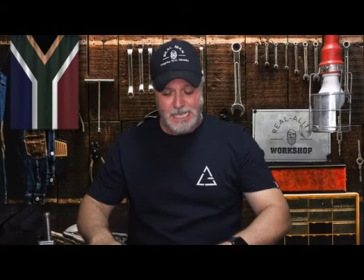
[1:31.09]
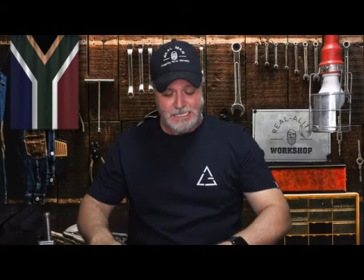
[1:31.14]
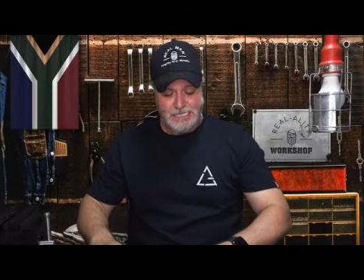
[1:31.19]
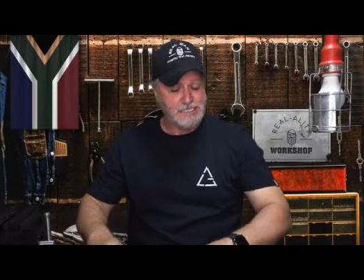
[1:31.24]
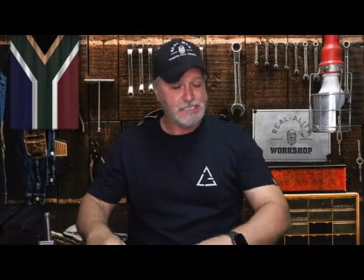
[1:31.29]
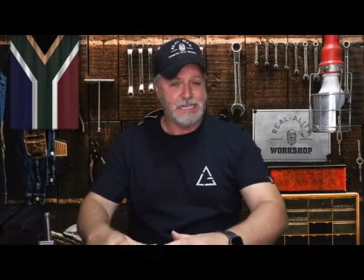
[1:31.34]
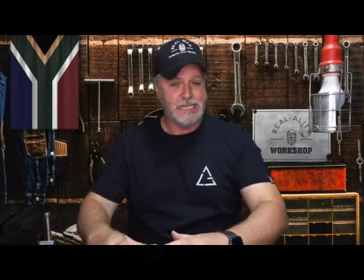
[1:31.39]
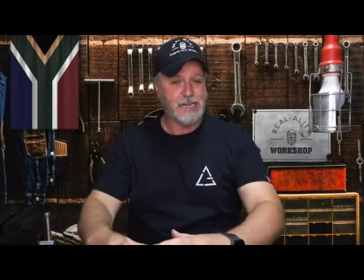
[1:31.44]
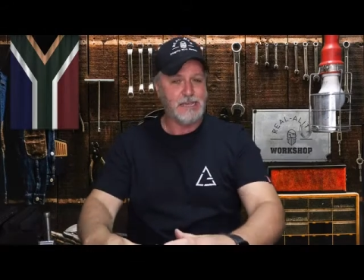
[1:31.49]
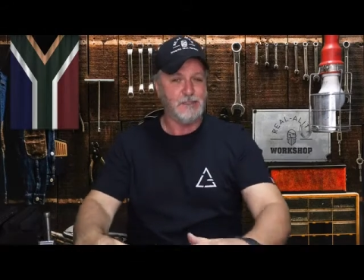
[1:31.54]

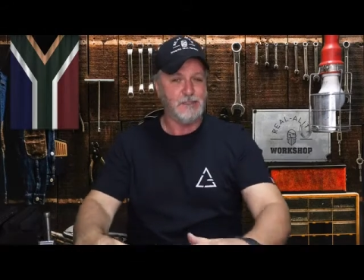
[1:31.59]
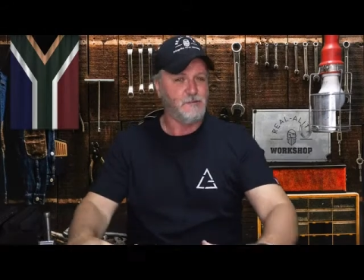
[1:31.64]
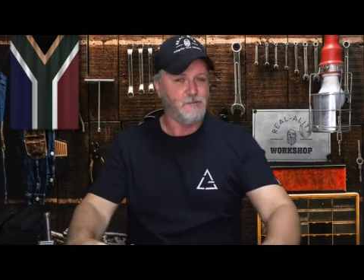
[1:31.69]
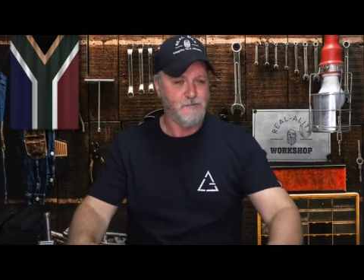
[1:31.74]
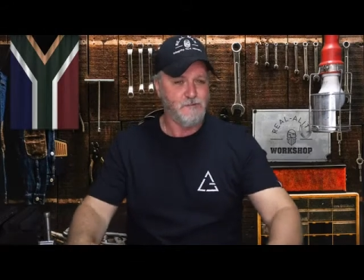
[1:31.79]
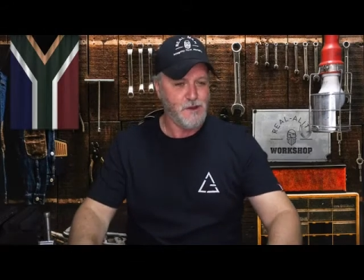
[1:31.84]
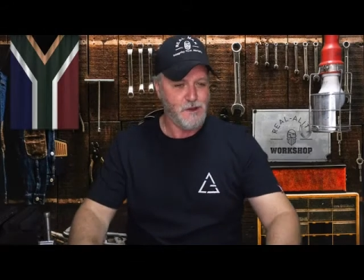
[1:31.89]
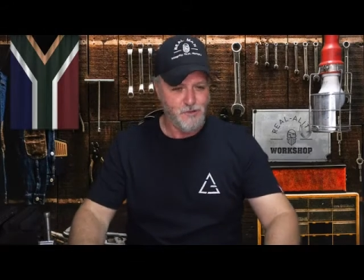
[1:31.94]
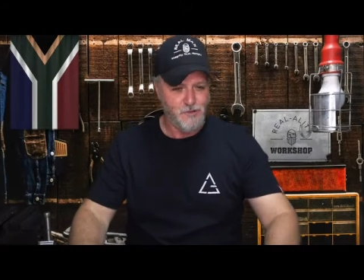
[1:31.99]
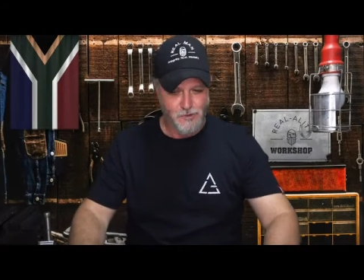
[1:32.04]
sitting in the
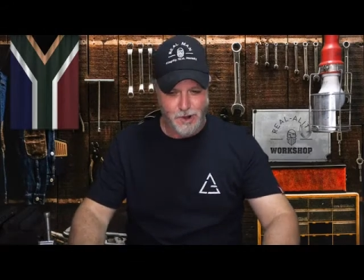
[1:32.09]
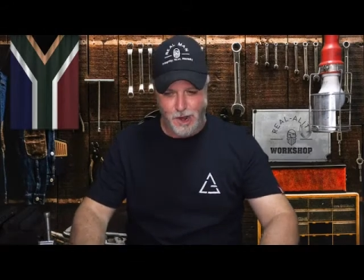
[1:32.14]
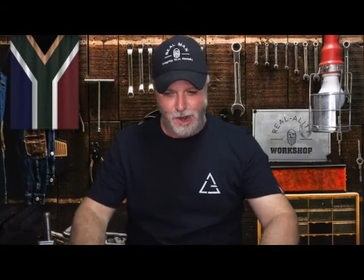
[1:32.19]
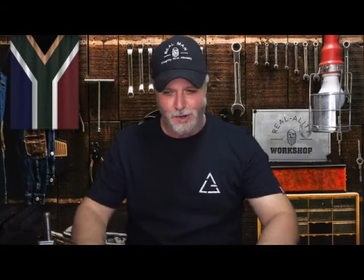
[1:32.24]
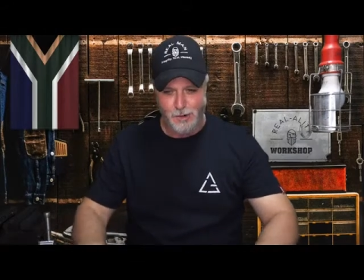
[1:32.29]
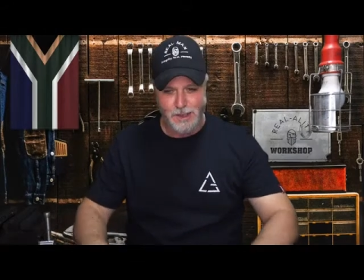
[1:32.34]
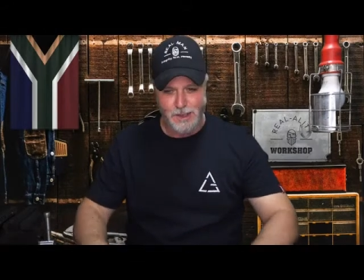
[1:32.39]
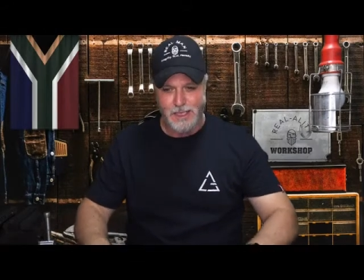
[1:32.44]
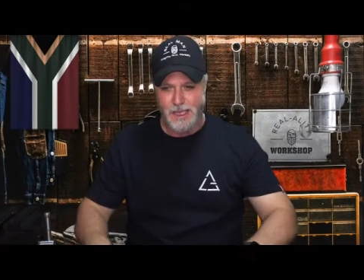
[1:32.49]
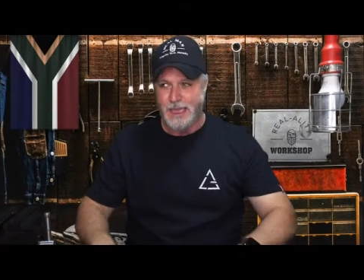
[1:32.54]
front
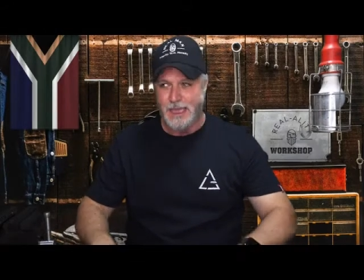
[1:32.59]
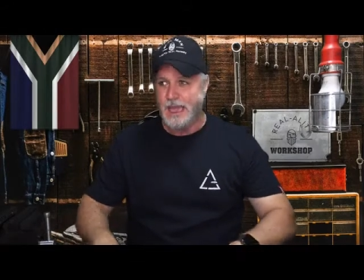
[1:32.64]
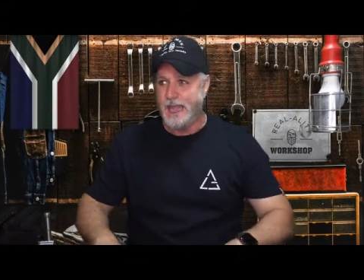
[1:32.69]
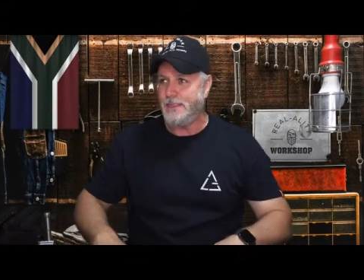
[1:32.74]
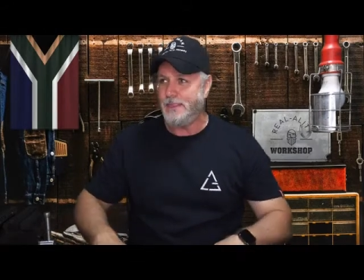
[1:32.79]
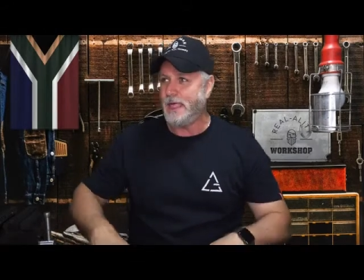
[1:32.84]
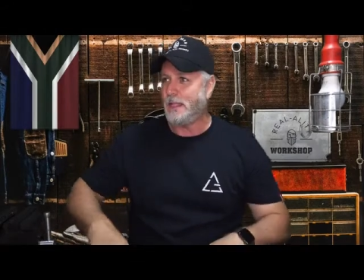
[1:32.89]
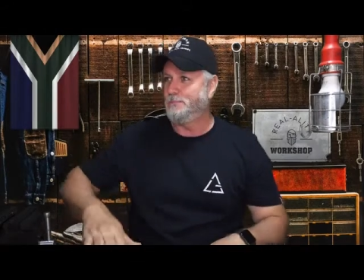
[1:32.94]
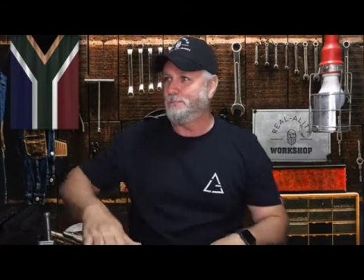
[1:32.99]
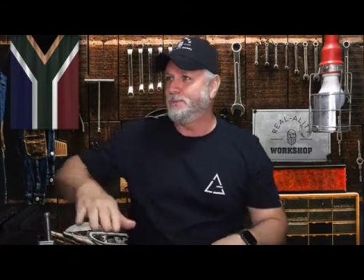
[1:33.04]
row, and,
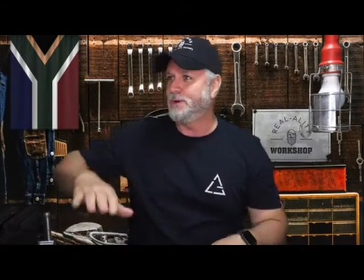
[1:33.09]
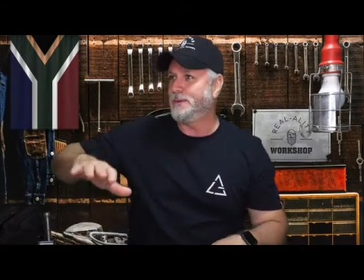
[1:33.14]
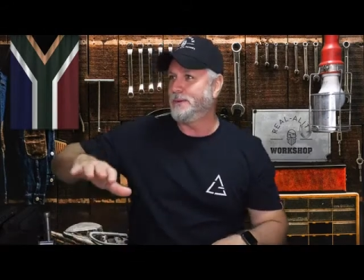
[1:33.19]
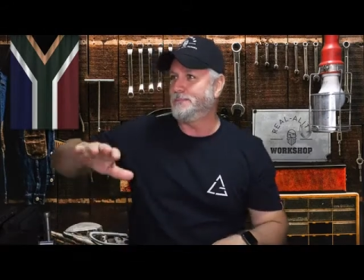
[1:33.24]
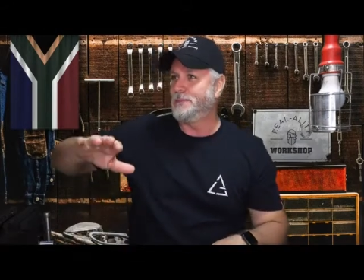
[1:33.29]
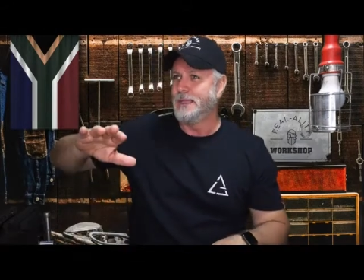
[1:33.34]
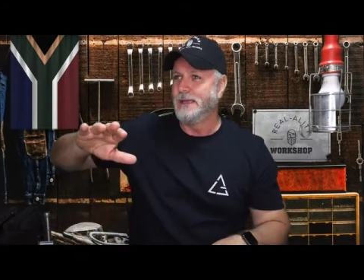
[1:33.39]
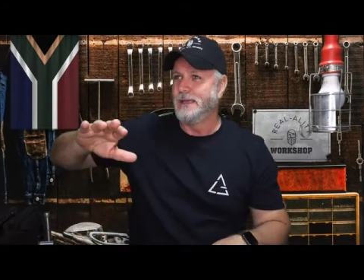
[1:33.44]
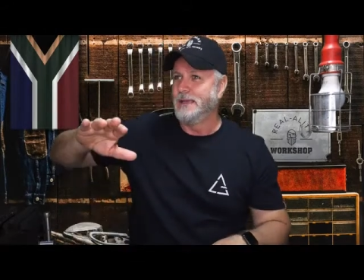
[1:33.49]
and they'll put up